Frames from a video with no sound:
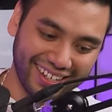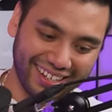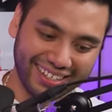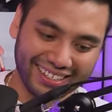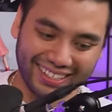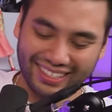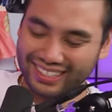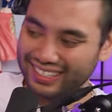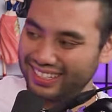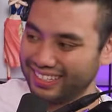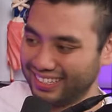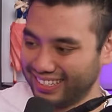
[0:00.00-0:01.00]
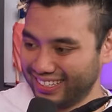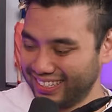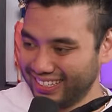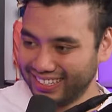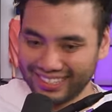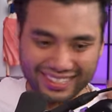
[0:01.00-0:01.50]

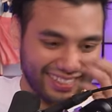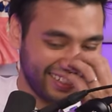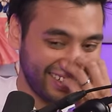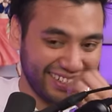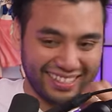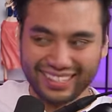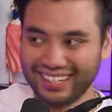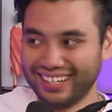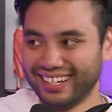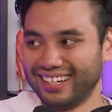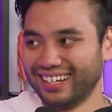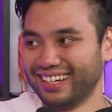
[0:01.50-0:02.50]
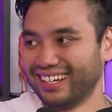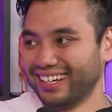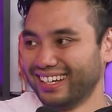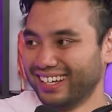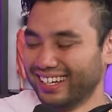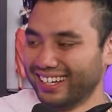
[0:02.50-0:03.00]

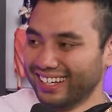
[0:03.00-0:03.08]
The person shown says nothing.